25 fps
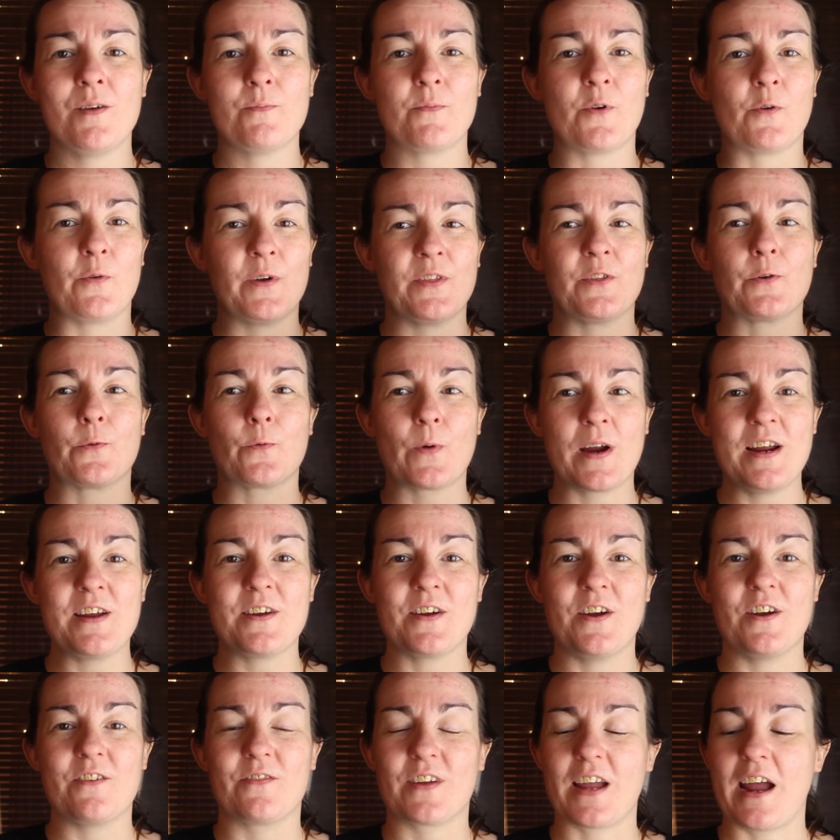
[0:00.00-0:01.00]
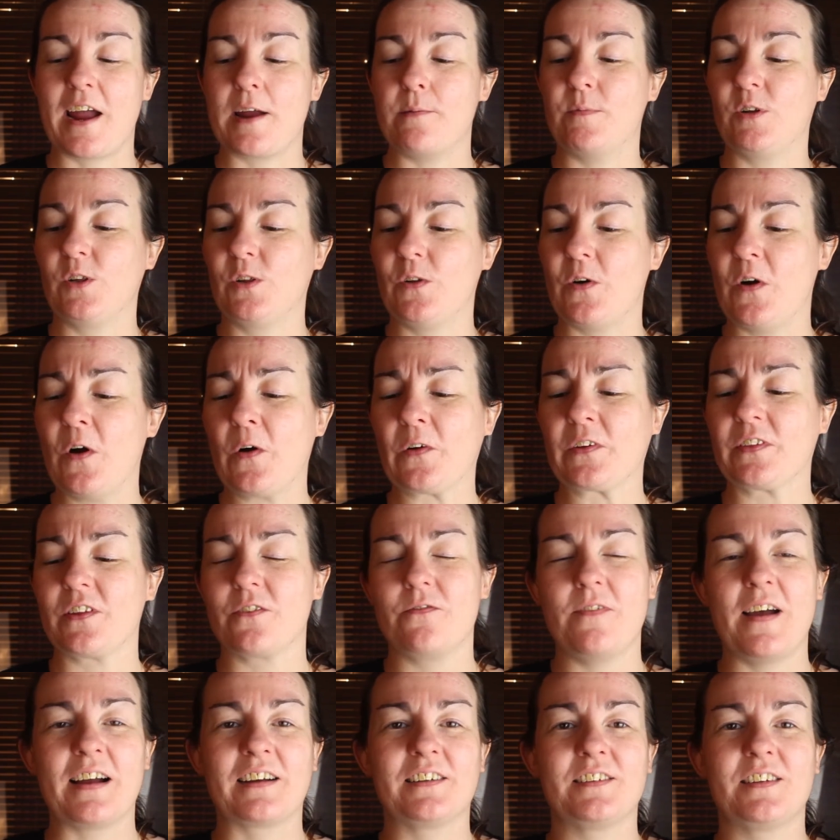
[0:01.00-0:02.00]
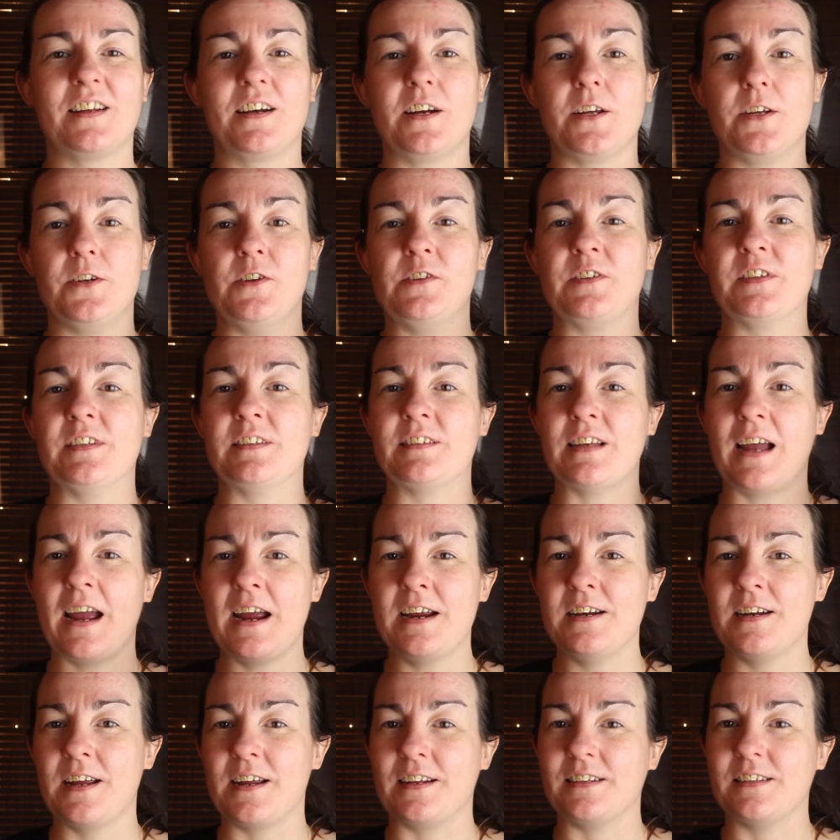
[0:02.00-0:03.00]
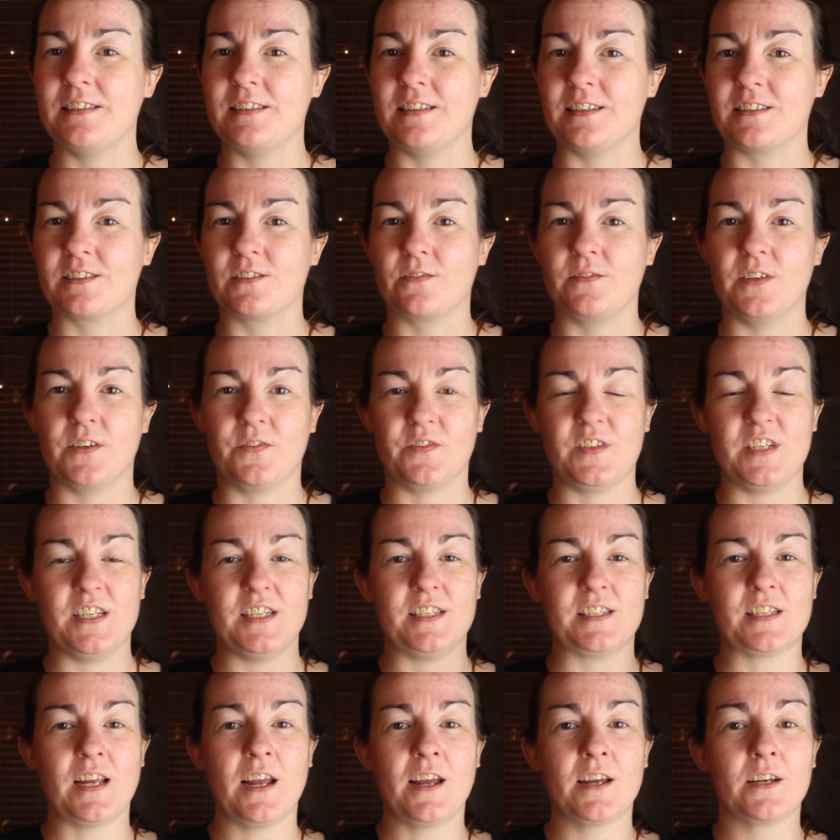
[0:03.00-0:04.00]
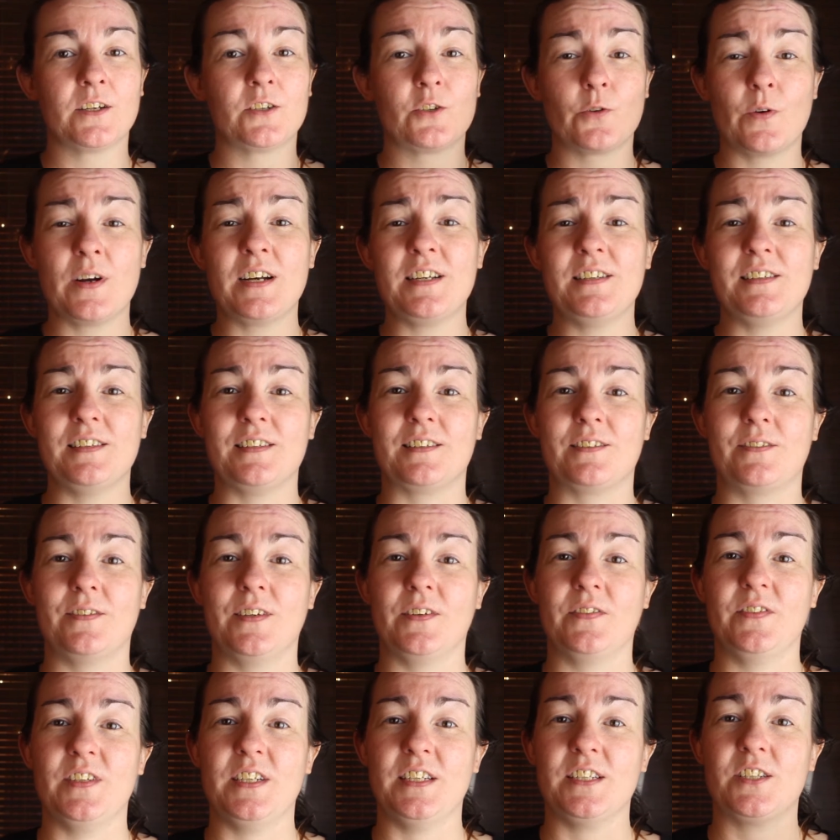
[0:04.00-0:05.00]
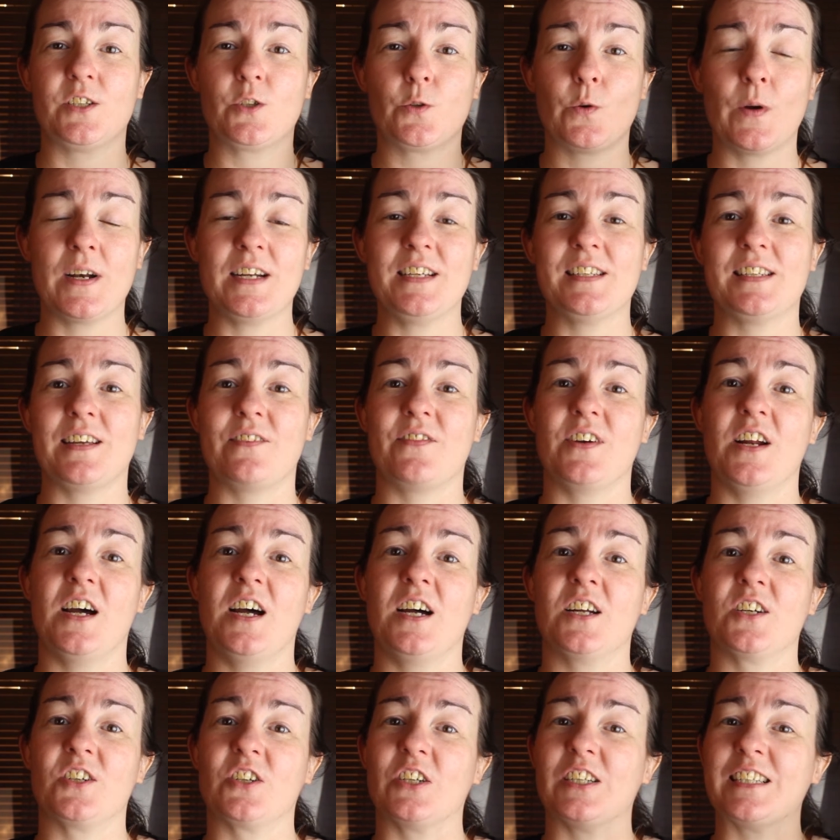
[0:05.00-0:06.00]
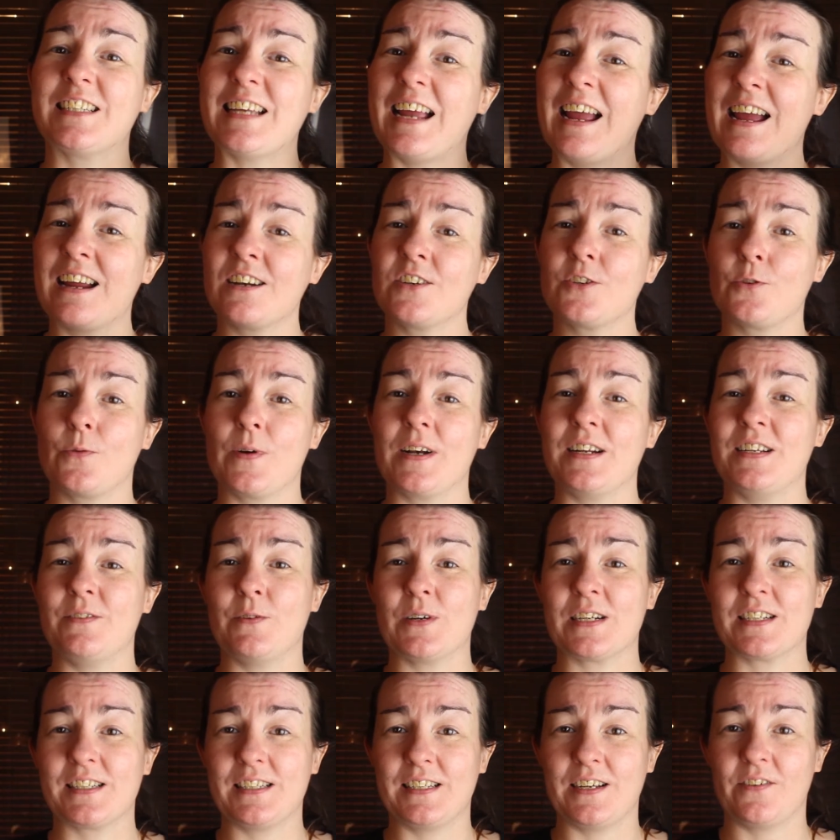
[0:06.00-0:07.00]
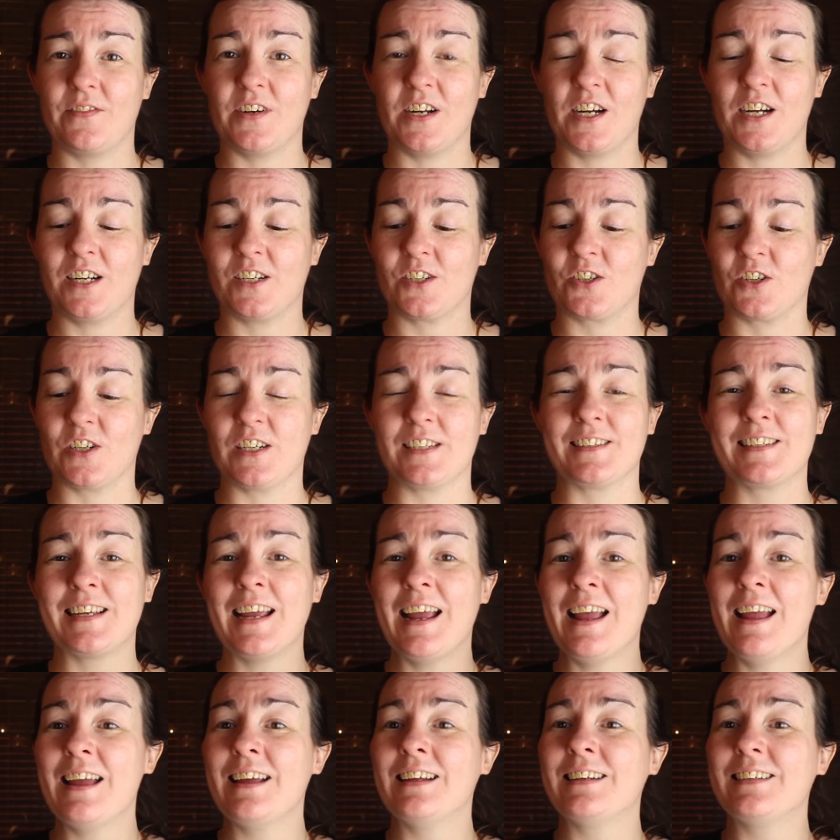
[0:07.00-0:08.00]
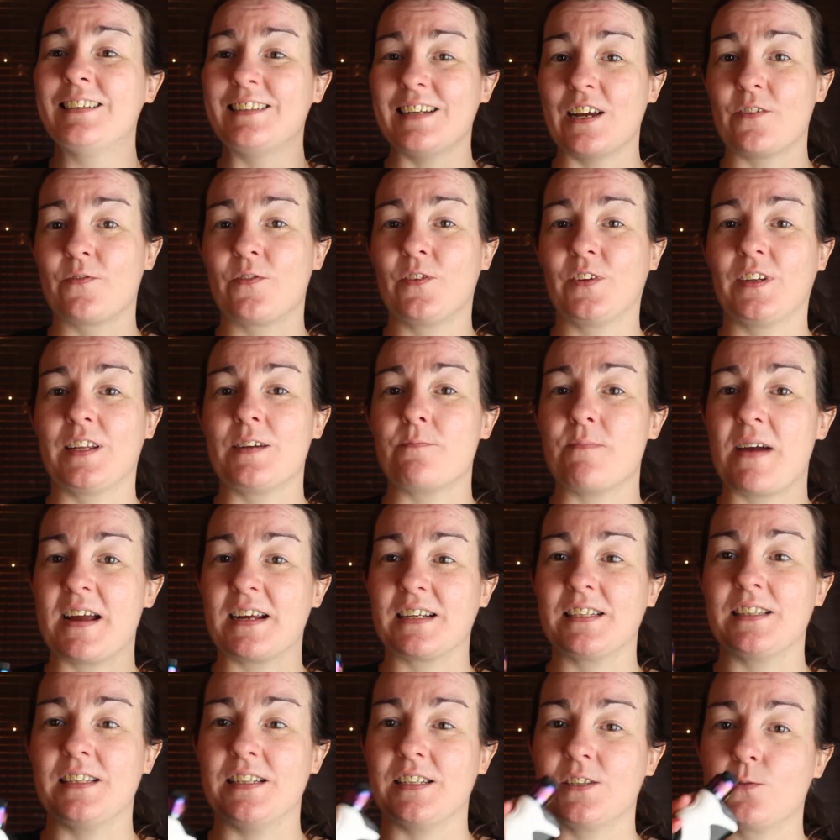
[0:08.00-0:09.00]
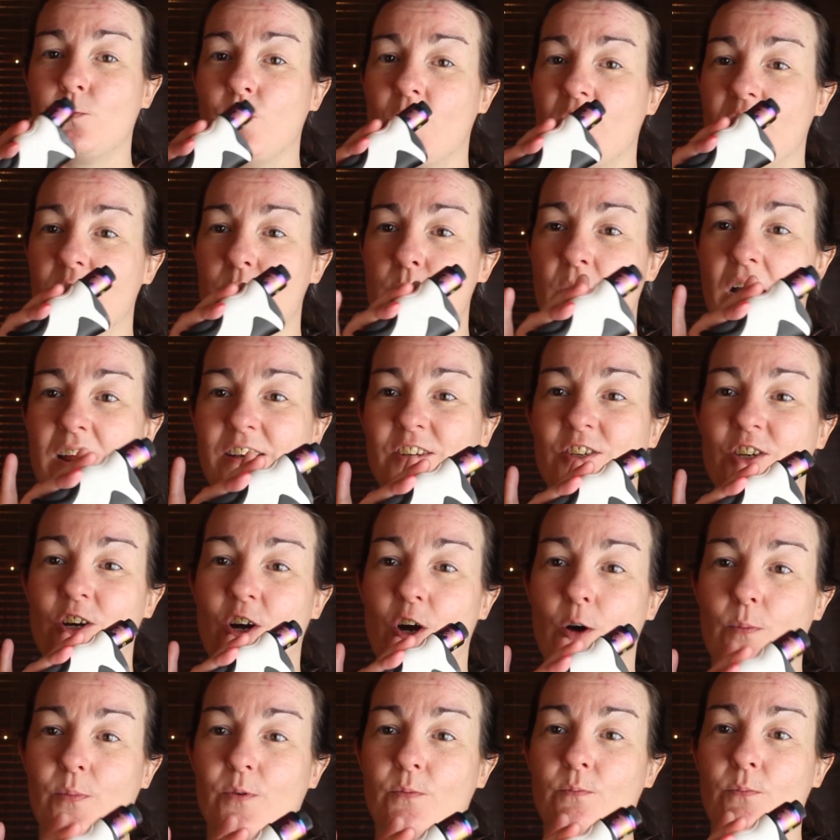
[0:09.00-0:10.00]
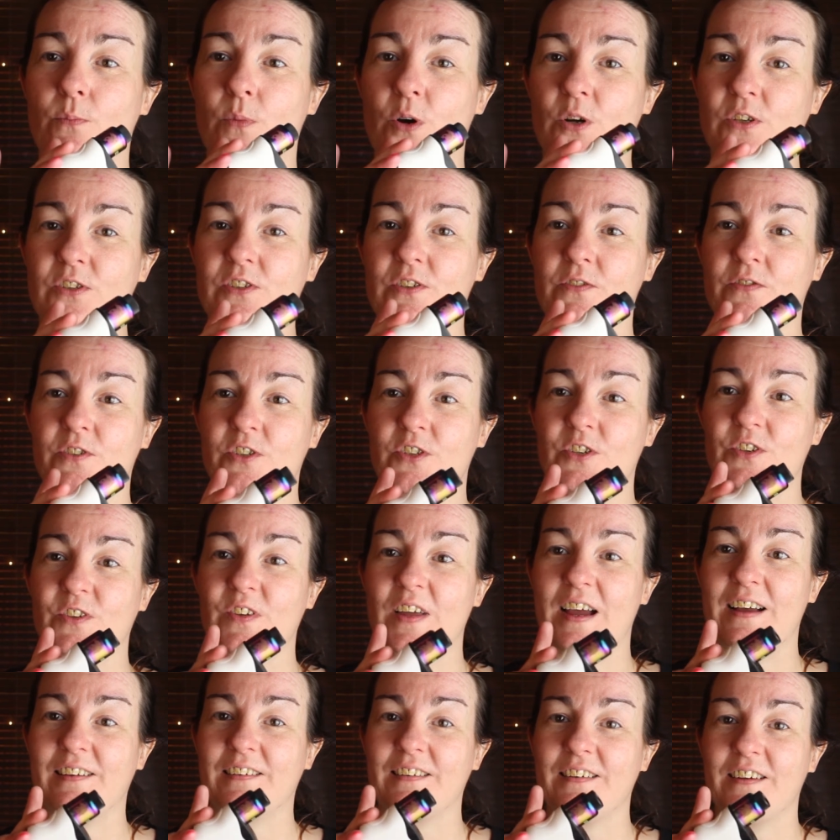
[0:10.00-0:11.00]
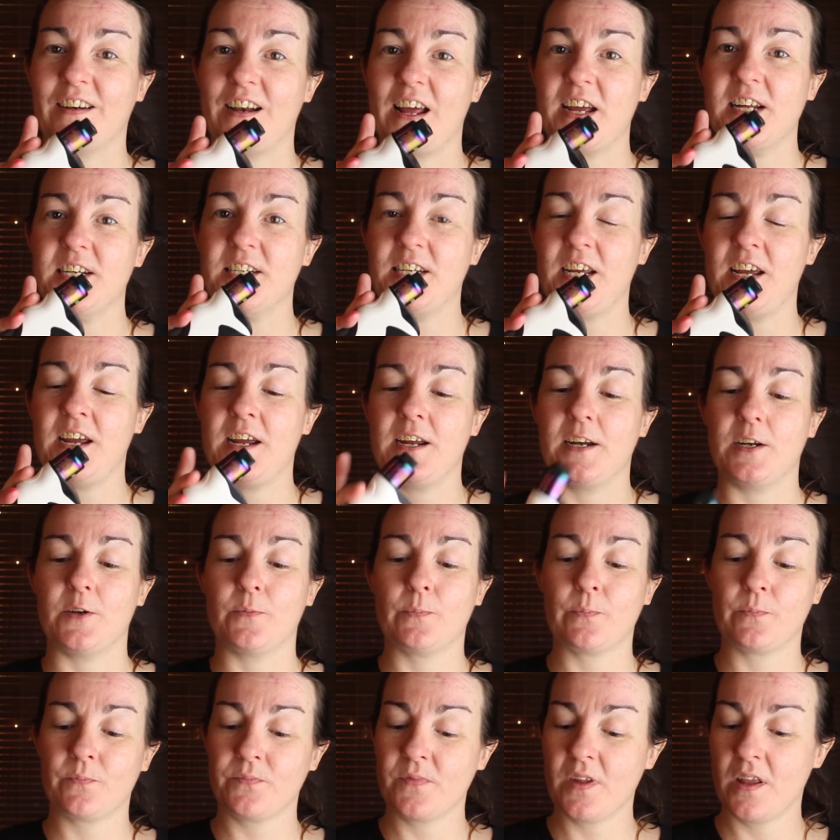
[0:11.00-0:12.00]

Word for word: But when the recurve came along, the fact that it uses 18650s, 2650s, 2700s, and 21700s definitely makes this one of my top mods of 2018.